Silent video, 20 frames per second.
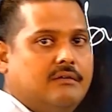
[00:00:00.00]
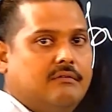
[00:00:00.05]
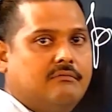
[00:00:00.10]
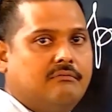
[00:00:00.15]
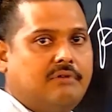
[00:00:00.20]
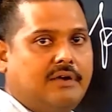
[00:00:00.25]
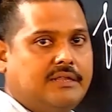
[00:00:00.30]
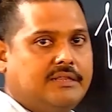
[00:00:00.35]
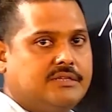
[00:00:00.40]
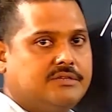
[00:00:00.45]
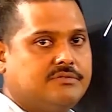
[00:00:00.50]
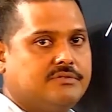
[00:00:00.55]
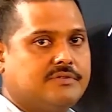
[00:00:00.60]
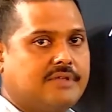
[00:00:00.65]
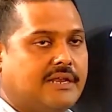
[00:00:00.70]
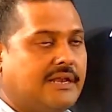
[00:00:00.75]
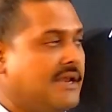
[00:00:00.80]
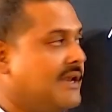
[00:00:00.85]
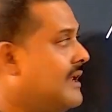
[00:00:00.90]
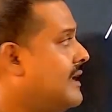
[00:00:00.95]
this is an
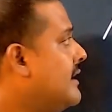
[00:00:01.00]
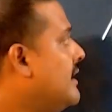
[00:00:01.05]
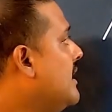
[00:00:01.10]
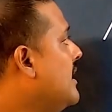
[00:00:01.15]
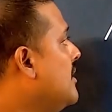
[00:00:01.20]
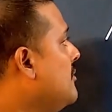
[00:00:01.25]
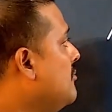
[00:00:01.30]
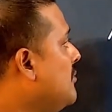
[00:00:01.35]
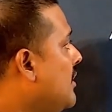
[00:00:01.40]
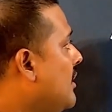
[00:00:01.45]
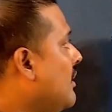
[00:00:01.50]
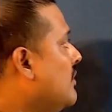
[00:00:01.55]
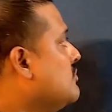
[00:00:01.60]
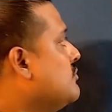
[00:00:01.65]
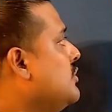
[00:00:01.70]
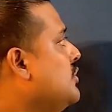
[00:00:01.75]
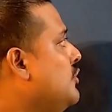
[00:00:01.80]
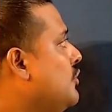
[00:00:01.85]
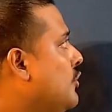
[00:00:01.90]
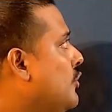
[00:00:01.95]
error? Because we
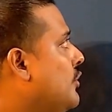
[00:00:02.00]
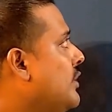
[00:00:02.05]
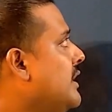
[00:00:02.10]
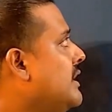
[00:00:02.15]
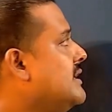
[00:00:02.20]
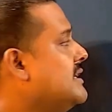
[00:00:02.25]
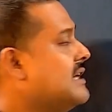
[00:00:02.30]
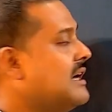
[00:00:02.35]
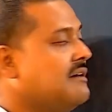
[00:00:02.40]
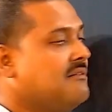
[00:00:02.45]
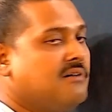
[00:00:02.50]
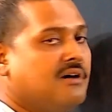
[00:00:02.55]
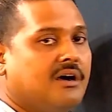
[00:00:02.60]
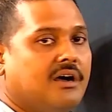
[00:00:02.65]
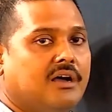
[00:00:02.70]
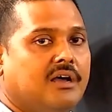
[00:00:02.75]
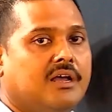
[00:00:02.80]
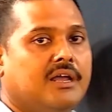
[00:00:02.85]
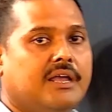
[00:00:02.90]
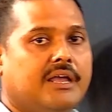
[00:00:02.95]
know in Java
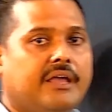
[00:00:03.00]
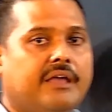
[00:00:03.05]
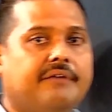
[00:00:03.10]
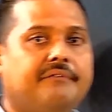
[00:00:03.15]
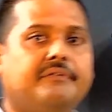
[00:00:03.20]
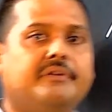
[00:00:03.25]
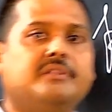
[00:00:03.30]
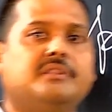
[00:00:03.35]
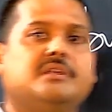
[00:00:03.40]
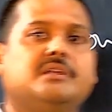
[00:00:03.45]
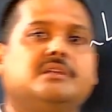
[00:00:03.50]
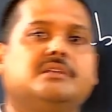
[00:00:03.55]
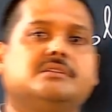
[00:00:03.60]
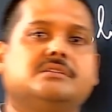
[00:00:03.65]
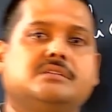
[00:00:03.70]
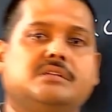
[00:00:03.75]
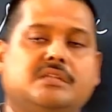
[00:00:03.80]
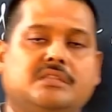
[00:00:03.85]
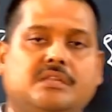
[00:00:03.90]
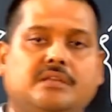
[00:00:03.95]
everything is
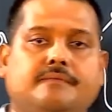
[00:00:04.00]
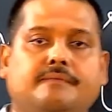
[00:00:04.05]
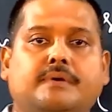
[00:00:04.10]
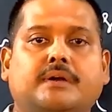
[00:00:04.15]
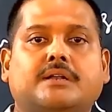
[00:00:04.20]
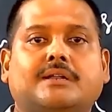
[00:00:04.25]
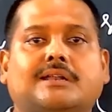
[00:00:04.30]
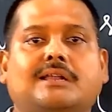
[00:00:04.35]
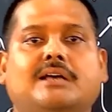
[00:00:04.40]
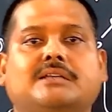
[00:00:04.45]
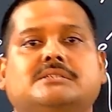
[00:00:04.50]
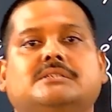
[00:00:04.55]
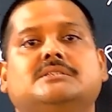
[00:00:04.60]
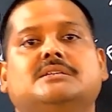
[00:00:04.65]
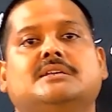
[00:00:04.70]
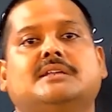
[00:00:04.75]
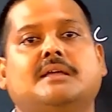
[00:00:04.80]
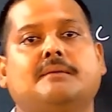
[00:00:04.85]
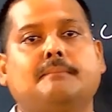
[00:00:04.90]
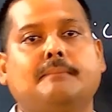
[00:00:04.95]
nothing but class is a
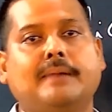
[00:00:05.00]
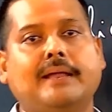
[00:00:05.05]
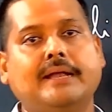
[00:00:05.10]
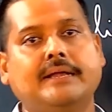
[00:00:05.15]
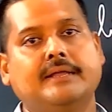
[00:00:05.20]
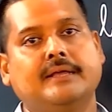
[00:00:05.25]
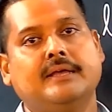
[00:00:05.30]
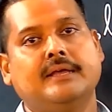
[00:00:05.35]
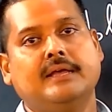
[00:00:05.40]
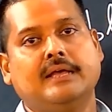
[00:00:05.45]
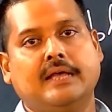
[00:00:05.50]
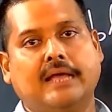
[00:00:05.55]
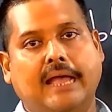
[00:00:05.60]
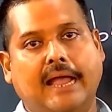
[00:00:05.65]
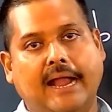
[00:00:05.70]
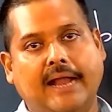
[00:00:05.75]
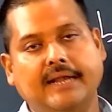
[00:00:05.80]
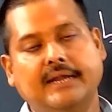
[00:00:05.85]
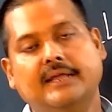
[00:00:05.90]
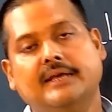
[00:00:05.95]
template,
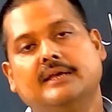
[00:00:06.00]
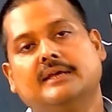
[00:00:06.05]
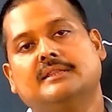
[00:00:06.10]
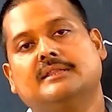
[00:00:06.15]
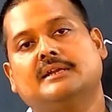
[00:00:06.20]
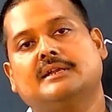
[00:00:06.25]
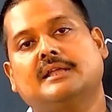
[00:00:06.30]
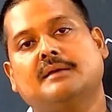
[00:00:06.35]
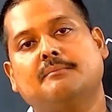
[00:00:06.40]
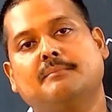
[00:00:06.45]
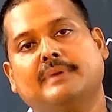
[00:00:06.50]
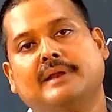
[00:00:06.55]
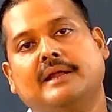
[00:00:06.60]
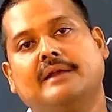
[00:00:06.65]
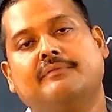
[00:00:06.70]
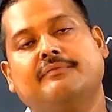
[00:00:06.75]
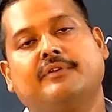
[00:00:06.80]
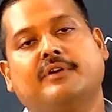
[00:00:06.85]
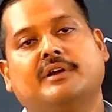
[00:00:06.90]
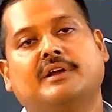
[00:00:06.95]
and the template,
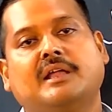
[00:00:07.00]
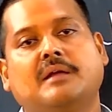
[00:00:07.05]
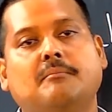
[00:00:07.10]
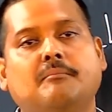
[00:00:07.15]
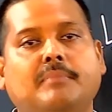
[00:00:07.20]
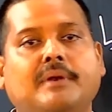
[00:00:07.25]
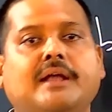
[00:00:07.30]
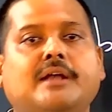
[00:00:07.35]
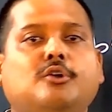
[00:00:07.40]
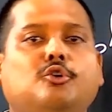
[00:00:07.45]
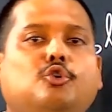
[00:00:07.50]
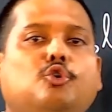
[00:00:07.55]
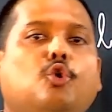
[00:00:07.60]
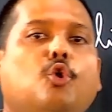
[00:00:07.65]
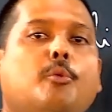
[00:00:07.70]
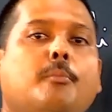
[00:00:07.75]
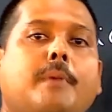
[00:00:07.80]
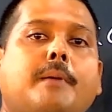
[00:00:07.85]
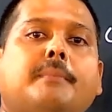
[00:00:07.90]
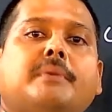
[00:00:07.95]
for template no
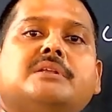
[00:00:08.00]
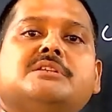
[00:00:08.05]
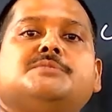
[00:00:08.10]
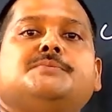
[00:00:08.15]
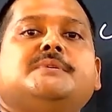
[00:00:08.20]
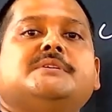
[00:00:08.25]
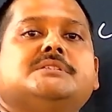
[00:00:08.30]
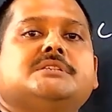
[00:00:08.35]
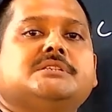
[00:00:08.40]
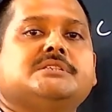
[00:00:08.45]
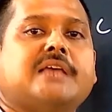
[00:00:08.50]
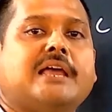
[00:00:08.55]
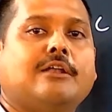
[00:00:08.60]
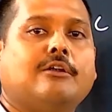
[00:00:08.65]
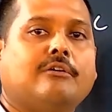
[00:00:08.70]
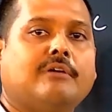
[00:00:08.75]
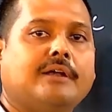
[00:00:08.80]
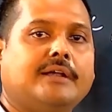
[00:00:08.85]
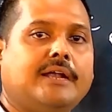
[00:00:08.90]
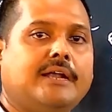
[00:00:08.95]
memory space is
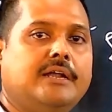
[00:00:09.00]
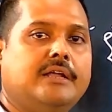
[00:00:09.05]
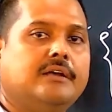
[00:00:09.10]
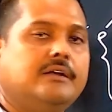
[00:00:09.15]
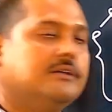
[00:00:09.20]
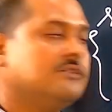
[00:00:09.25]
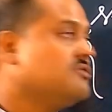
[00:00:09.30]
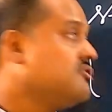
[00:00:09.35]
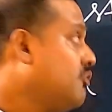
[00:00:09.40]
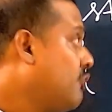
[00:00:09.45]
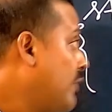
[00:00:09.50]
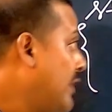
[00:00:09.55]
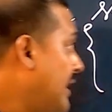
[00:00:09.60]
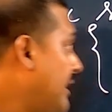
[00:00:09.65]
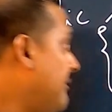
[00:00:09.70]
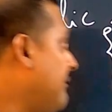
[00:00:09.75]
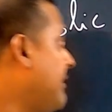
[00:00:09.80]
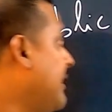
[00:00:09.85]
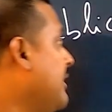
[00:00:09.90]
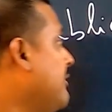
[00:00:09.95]
allocated. So,
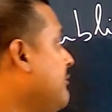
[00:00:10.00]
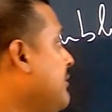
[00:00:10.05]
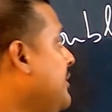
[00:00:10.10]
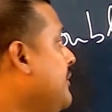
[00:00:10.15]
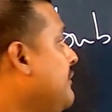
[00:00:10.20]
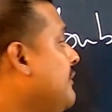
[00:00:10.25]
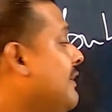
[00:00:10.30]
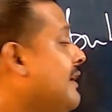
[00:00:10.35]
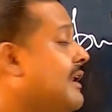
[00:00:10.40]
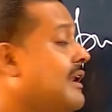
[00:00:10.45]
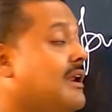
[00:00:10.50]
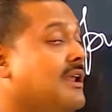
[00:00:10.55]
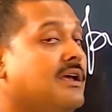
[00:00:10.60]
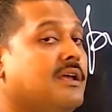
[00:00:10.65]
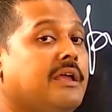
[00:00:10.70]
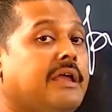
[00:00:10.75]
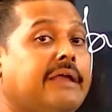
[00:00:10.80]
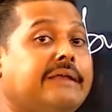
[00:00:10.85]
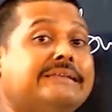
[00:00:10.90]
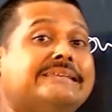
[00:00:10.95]
whenever we will
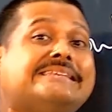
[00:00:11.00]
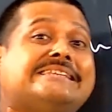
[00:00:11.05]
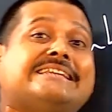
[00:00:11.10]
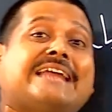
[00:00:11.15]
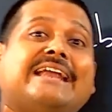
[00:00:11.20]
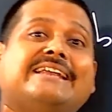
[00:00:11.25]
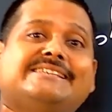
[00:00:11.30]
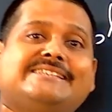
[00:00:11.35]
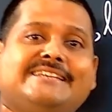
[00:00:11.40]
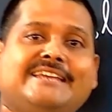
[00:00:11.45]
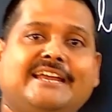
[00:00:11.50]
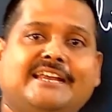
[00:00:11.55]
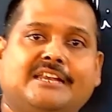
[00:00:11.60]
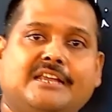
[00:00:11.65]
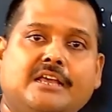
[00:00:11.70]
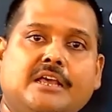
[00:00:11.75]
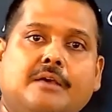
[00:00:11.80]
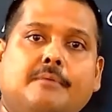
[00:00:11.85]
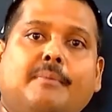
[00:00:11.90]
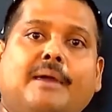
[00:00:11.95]
instantiate
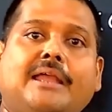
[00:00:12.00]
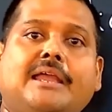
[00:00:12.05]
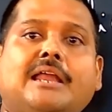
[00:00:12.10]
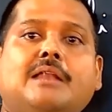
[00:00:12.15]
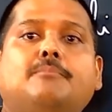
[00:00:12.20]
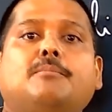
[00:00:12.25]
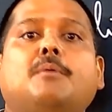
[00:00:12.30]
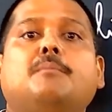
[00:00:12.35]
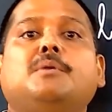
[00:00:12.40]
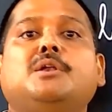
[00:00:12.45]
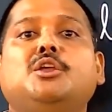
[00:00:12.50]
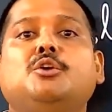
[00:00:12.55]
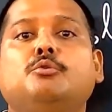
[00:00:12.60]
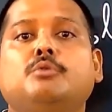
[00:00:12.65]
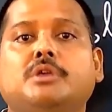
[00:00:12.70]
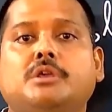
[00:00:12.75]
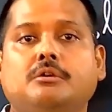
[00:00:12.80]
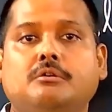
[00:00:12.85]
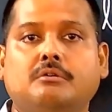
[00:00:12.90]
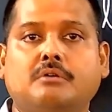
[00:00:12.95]
by help of new
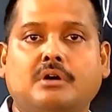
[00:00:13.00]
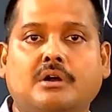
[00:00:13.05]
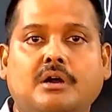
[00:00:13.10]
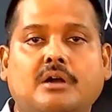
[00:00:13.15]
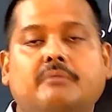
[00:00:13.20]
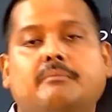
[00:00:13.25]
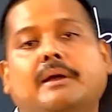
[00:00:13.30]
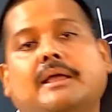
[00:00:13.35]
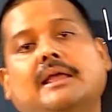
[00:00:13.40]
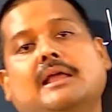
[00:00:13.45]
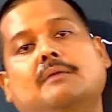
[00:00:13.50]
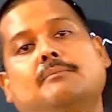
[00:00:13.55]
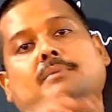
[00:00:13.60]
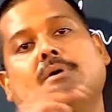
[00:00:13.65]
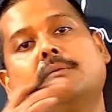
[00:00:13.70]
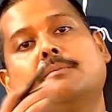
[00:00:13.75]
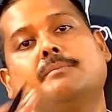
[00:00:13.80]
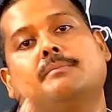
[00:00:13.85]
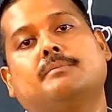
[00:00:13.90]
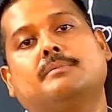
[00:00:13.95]
keyword, by help of
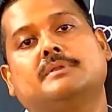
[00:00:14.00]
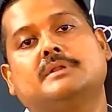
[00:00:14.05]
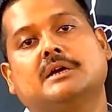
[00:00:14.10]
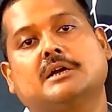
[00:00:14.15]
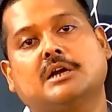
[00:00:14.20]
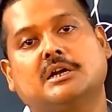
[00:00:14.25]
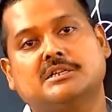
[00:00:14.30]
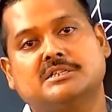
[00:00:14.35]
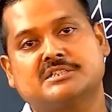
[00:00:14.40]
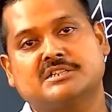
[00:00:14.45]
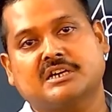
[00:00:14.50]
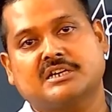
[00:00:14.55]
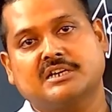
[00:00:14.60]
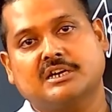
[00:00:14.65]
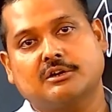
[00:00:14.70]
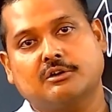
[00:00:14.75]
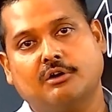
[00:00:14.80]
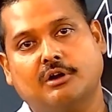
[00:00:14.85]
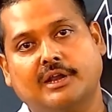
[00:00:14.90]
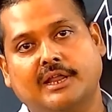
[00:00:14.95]
the constructor
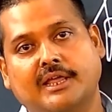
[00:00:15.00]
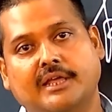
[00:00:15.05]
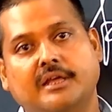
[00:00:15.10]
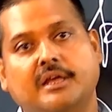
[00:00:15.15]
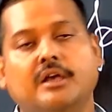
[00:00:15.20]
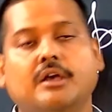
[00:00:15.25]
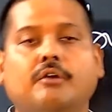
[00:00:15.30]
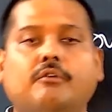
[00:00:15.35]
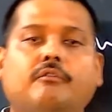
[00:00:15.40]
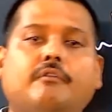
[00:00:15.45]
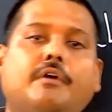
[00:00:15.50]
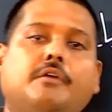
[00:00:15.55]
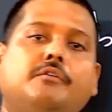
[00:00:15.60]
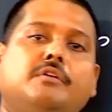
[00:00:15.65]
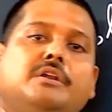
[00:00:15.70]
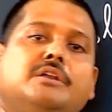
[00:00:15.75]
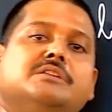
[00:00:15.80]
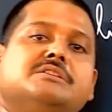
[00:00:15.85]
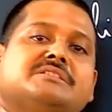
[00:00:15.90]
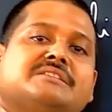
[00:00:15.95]
calling, when we
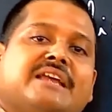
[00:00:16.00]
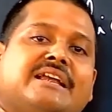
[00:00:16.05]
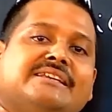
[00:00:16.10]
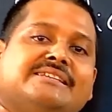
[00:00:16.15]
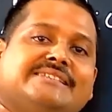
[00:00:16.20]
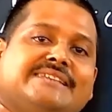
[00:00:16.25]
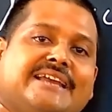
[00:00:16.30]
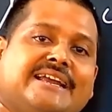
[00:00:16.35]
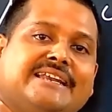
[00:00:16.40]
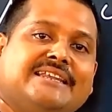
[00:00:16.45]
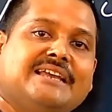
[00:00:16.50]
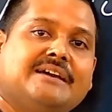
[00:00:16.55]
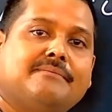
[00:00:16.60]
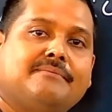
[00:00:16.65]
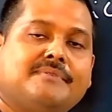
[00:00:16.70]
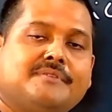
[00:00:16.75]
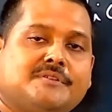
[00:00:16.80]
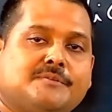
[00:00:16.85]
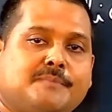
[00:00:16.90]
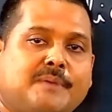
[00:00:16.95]
instantiate the
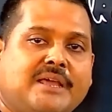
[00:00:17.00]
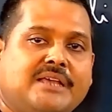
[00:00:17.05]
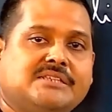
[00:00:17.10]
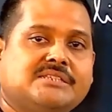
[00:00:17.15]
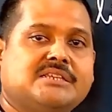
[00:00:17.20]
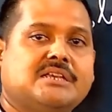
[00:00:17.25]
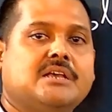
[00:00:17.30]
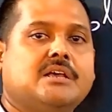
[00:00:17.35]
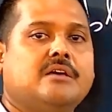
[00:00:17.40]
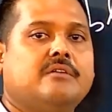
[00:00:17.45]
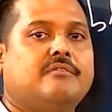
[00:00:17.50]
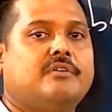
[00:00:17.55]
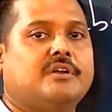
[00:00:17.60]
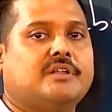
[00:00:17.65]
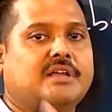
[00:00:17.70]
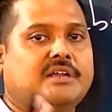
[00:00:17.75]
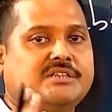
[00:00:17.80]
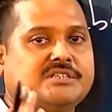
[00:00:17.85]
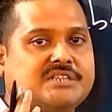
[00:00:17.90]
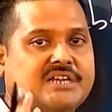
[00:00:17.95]
space for the
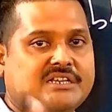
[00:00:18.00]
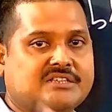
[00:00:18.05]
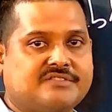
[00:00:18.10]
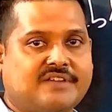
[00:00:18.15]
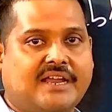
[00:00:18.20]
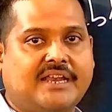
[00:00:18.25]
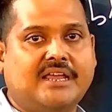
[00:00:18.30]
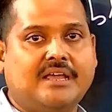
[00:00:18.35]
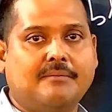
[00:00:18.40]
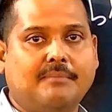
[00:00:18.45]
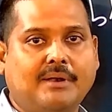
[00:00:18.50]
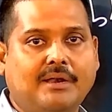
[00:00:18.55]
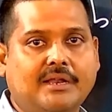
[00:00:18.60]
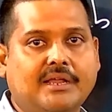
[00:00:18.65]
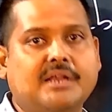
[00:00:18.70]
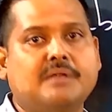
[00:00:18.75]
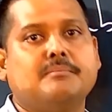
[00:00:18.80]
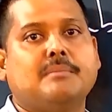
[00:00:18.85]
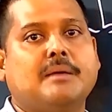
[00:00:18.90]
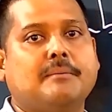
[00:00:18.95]
instance variable in
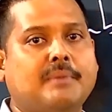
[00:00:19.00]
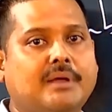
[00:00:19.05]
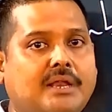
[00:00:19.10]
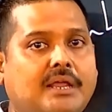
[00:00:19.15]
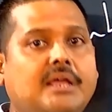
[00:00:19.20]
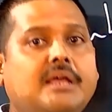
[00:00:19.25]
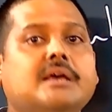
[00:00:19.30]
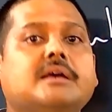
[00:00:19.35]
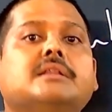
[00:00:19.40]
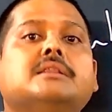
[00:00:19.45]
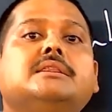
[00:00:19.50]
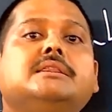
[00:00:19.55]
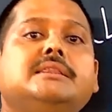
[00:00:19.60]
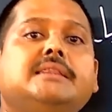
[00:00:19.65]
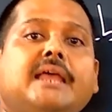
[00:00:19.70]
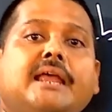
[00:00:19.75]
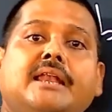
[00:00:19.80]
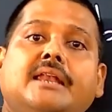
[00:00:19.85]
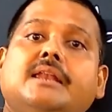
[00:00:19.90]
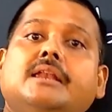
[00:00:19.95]
memory,
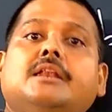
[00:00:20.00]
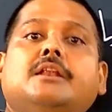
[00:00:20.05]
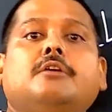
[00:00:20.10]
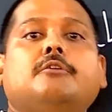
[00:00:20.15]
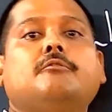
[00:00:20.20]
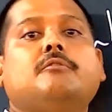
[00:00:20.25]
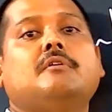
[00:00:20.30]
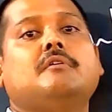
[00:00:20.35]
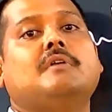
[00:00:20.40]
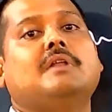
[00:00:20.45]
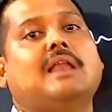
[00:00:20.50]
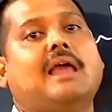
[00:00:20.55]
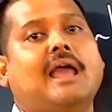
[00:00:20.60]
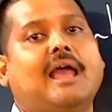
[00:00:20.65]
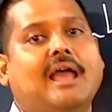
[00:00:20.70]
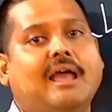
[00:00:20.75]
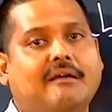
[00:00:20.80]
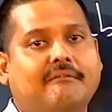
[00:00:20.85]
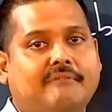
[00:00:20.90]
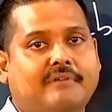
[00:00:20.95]
then we will
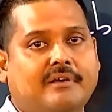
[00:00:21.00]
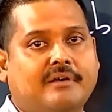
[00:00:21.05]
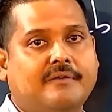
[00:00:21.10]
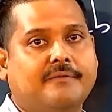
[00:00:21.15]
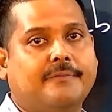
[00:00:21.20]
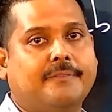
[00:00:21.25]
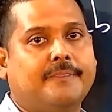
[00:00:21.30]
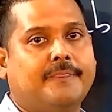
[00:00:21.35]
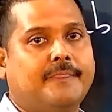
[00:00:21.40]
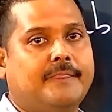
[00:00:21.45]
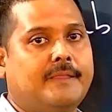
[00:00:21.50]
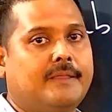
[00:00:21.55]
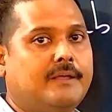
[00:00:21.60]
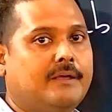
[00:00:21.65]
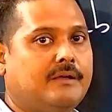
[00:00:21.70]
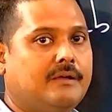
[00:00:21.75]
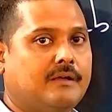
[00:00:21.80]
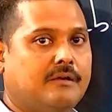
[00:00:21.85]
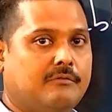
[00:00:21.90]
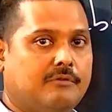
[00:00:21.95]
have
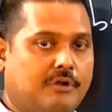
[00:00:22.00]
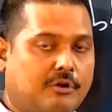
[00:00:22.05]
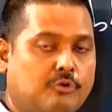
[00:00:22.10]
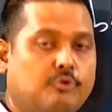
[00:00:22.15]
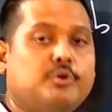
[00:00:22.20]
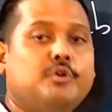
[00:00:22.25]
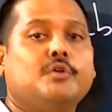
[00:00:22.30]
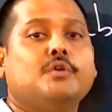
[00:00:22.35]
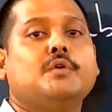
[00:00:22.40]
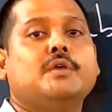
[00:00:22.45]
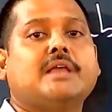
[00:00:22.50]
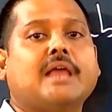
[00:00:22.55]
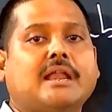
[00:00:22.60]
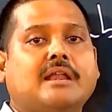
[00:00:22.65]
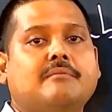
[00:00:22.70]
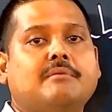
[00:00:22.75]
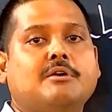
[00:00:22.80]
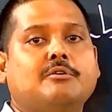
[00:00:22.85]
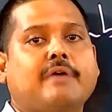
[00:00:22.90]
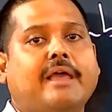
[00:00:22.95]
where we can
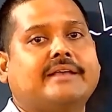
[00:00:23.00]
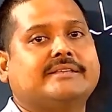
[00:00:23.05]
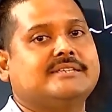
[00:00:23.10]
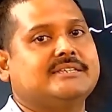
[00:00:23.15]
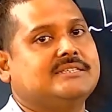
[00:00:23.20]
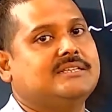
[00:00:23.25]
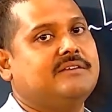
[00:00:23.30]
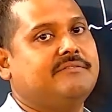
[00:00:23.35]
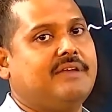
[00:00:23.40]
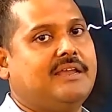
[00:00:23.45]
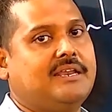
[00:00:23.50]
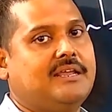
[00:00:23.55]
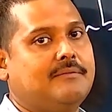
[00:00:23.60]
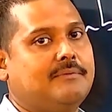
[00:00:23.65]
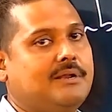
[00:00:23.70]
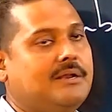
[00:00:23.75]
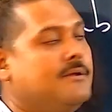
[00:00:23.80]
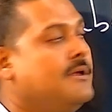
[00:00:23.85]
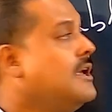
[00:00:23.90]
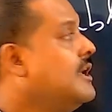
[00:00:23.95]
able to access the variable.
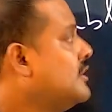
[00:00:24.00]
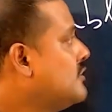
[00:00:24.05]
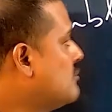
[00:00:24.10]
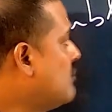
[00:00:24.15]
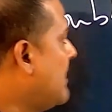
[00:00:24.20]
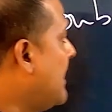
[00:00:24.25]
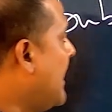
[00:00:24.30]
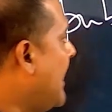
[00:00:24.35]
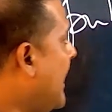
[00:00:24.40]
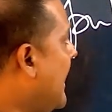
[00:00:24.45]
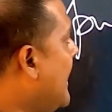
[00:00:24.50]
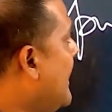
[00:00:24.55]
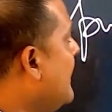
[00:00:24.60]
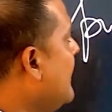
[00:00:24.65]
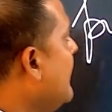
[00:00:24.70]
So, here